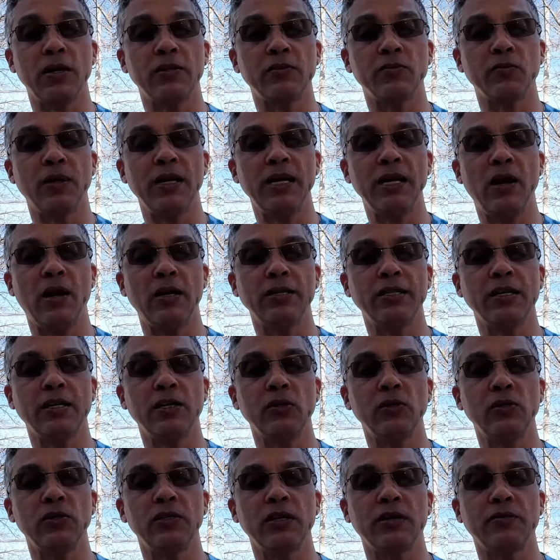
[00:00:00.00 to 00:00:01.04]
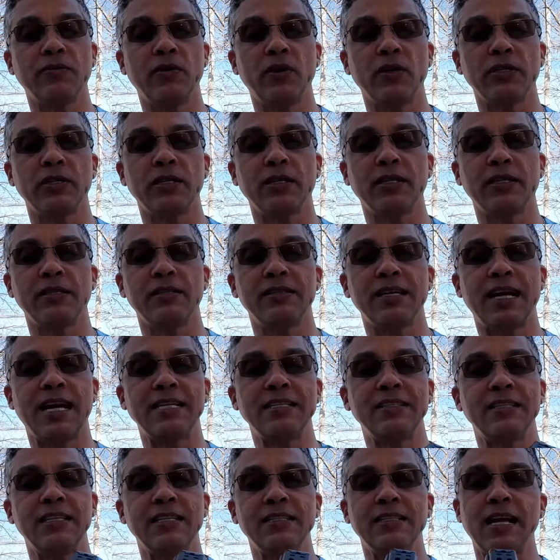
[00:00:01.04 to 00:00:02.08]
It's really hard to glue stuff onto the
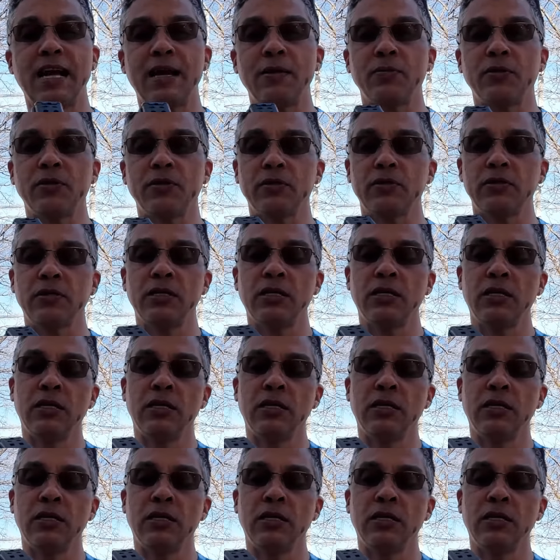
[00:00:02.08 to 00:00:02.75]
sides of these cameras.